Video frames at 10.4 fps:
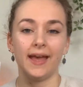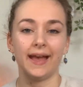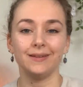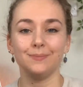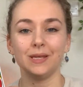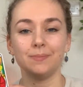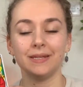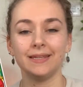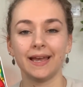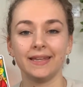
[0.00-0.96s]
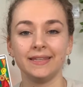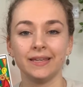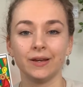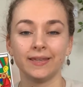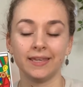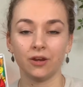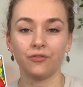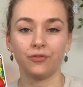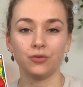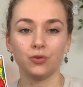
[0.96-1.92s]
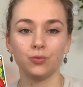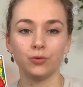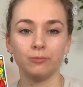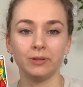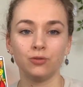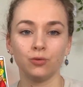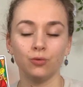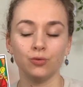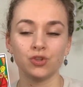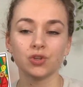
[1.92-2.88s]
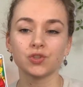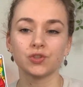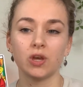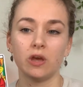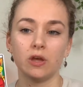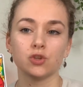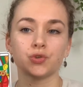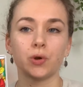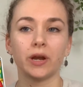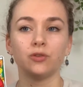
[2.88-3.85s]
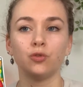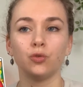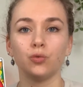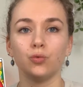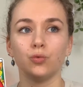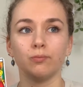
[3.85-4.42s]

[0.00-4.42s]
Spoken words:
and maybe the idea here for you would be to just try to